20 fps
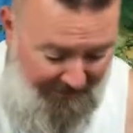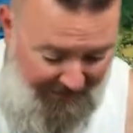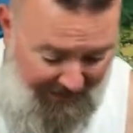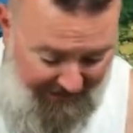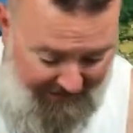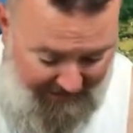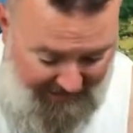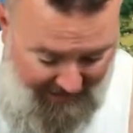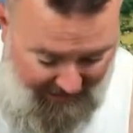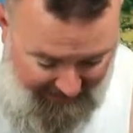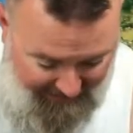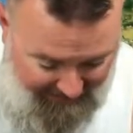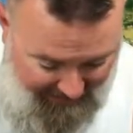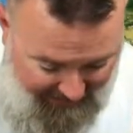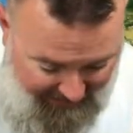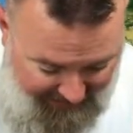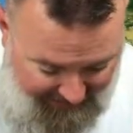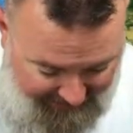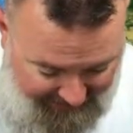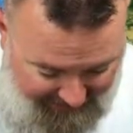It's not an
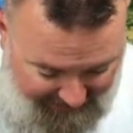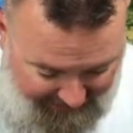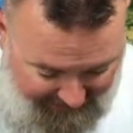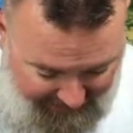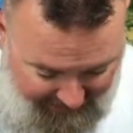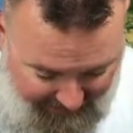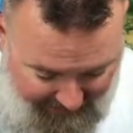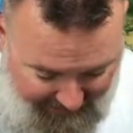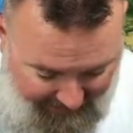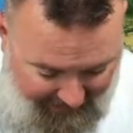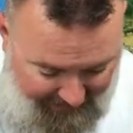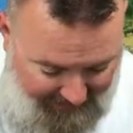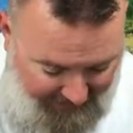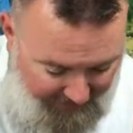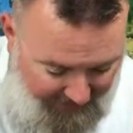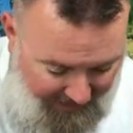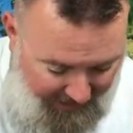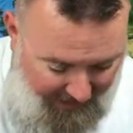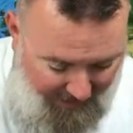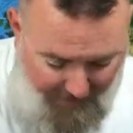S. It's not an
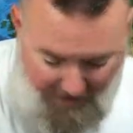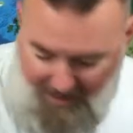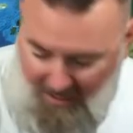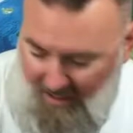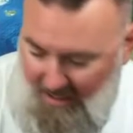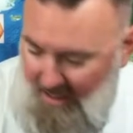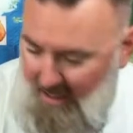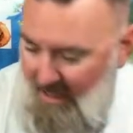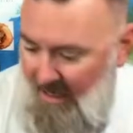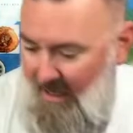SVDB.